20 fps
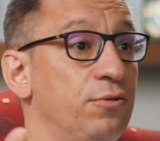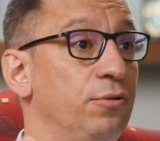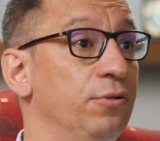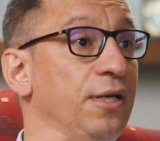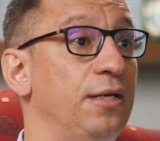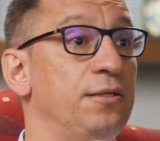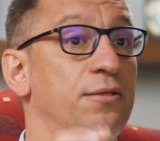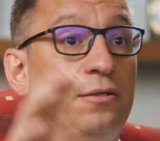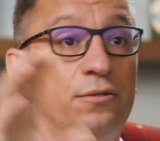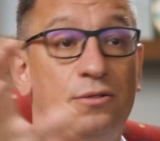
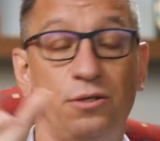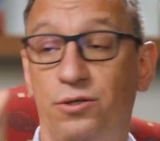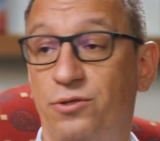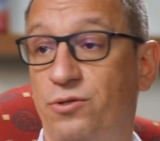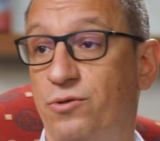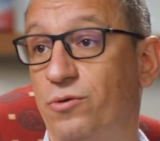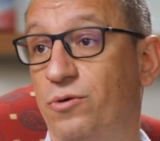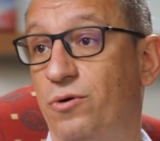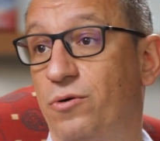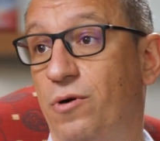contact
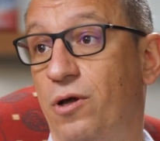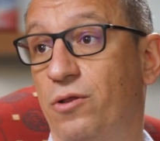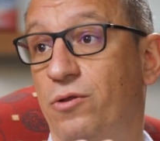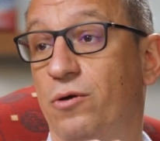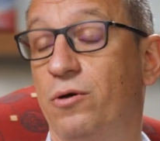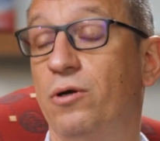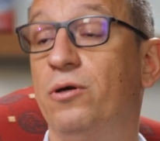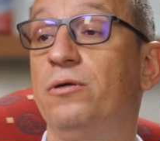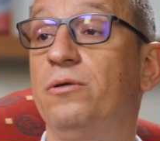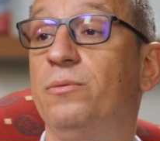centers around the
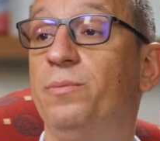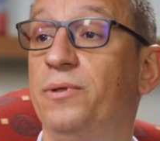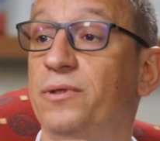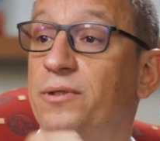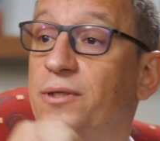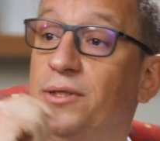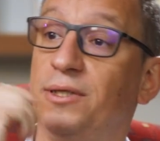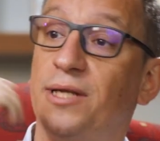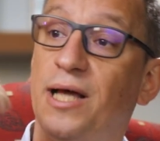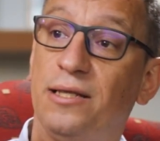globe
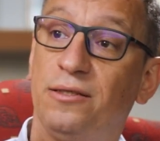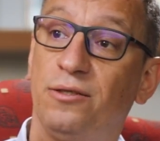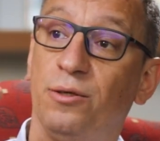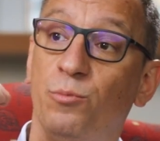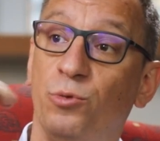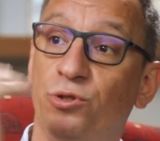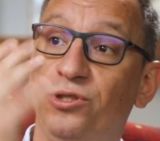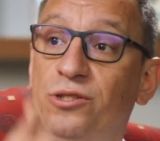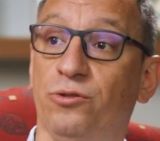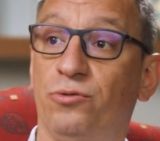that
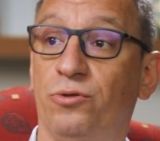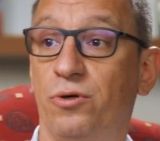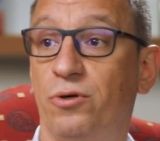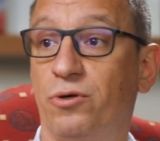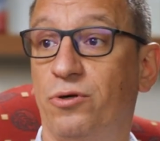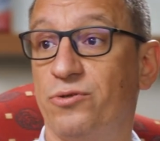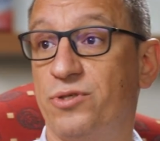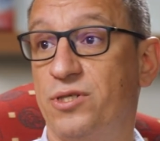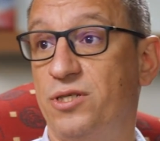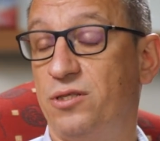monitor
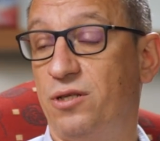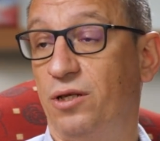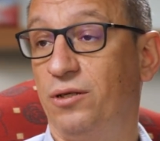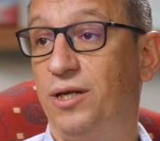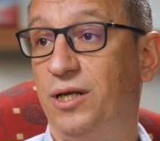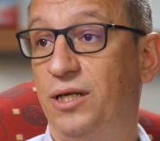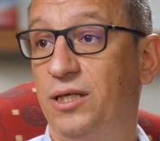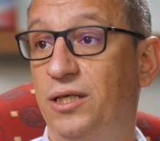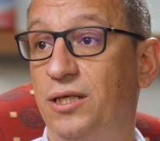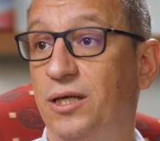
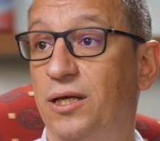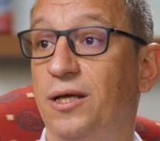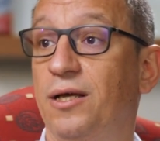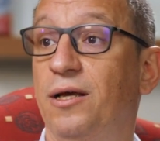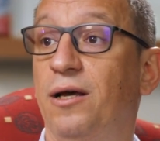consistently